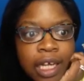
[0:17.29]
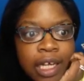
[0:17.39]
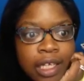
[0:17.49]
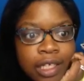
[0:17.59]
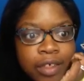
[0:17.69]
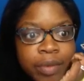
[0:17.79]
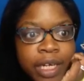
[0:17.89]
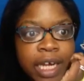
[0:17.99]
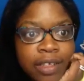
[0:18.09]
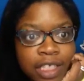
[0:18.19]
A little bit
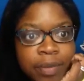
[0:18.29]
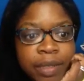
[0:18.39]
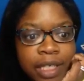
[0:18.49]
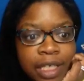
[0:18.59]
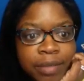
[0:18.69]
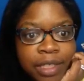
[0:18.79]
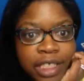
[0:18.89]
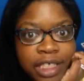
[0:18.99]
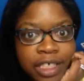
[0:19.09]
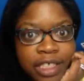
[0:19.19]
of housekeeping. Let me
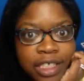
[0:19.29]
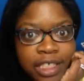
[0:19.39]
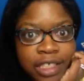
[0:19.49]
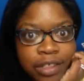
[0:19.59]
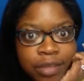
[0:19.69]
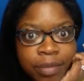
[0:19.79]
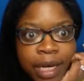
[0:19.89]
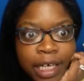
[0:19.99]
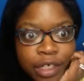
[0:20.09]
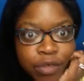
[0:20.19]
share this to
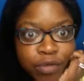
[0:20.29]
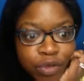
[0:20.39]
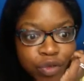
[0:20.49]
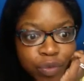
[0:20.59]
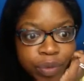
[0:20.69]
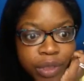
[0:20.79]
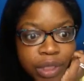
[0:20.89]
my group.